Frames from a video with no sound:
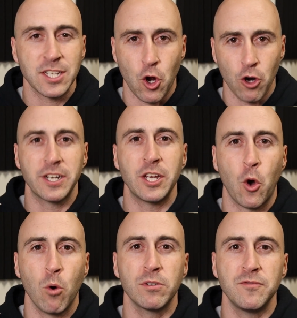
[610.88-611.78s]
It's hard to get
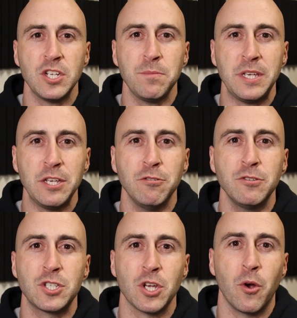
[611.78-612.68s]
a hold of G P
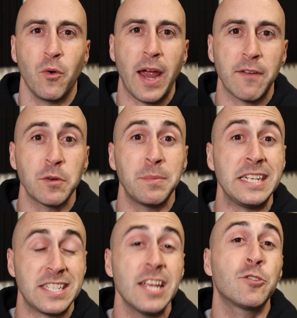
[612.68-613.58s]
Us, so
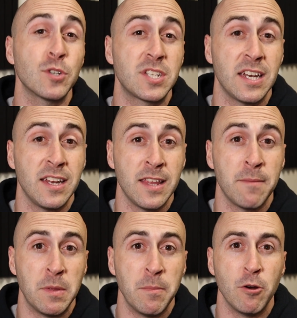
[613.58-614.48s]
everybody's interested in
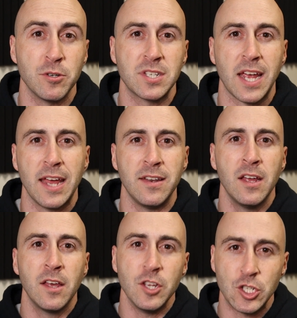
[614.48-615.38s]
them the most, and
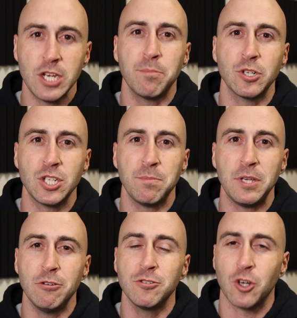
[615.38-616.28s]
the cheaper G
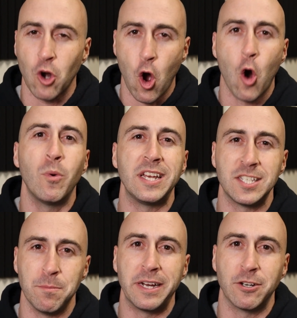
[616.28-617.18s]
P Us are
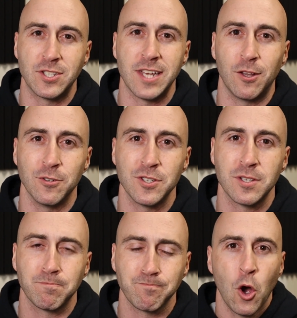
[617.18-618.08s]
always the bigger
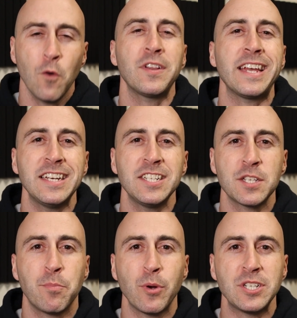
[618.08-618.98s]
sellers. Hopefully I didn't
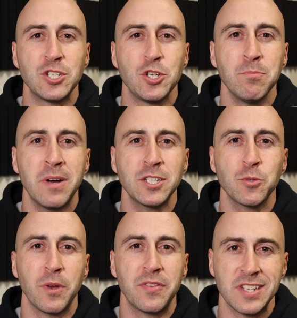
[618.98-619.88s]
disappoint you too
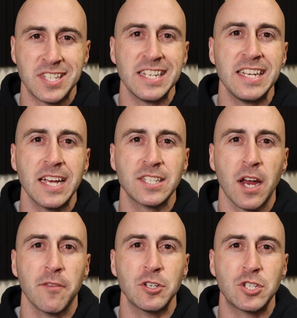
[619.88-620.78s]
much with the C E S
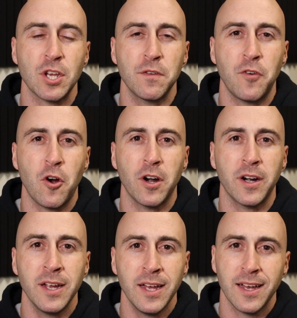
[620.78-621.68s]
coverage so
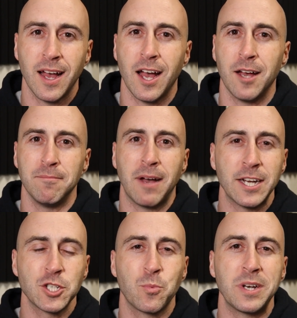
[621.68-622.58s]
far. Um,
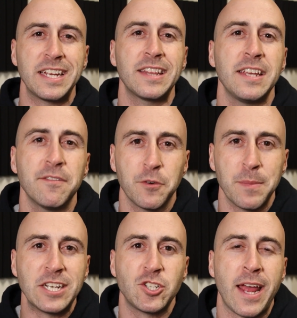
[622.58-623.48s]
I just wanted to get the
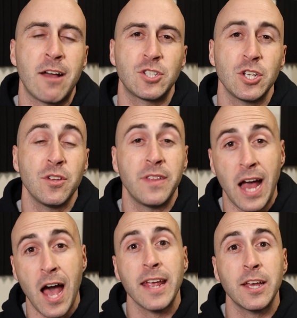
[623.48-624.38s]
information out to you
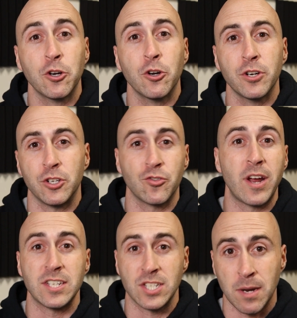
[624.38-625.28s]
that I had heard and
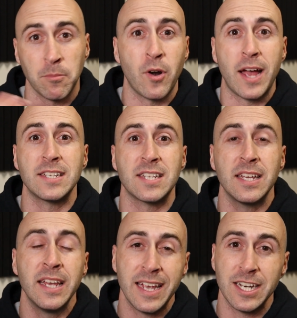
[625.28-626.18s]
try to summarize
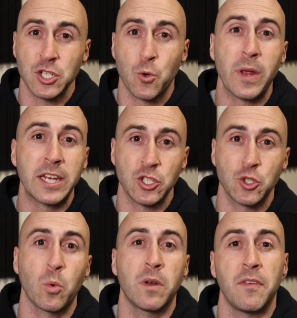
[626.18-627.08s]
it in as quick and
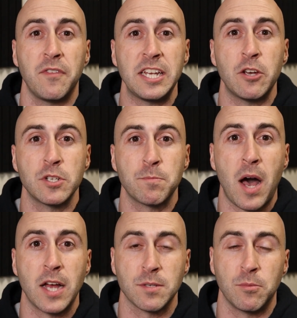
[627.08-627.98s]
short of a video as
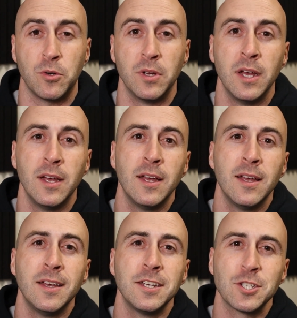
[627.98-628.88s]
possible.
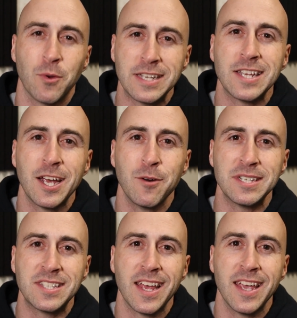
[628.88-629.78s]
So as I
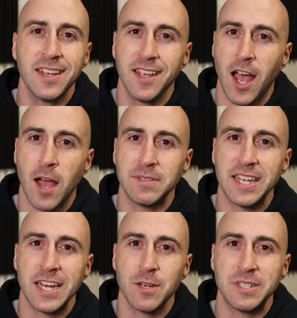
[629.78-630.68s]
always say, I'm
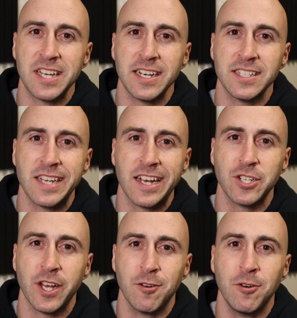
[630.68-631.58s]
Danny with Danny's Tech
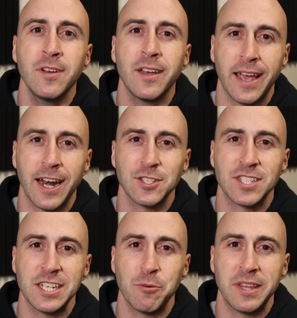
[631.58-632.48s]
Channel, and I'll
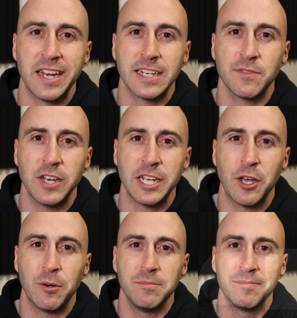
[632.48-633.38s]
see you in the next video.